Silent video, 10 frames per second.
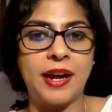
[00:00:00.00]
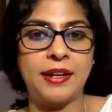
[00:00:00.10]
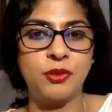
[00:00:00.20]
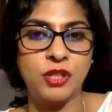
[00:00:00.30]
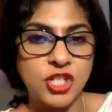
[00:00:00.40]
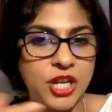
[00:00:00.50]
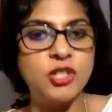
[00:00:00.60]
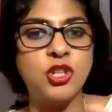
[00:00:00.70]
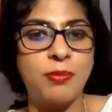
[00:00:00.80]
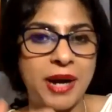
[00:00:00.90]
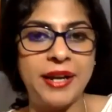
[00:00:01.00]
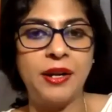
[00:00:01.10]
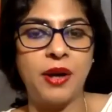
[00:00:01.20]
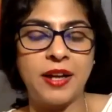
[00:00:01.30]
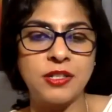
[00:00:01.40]
and you can change your mind
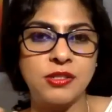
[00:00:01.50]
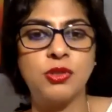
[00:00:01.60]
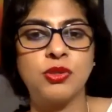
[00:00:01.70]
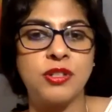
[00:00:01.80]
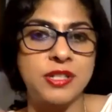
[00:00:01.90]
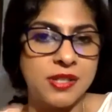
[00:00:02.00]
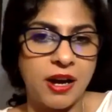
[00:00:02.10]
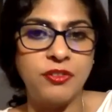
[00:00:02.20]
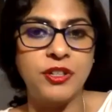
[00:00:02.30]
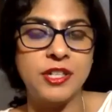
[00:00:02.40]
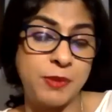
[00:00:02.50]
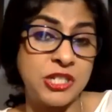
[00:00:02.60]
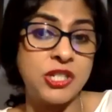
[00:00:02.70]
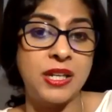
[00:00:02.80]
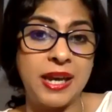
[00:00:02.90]
as you discover,
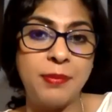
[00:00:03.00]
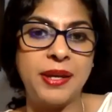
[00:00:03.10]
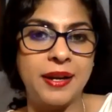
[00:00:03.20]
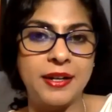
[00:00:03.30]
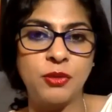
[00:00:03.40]
especially in gaming, right?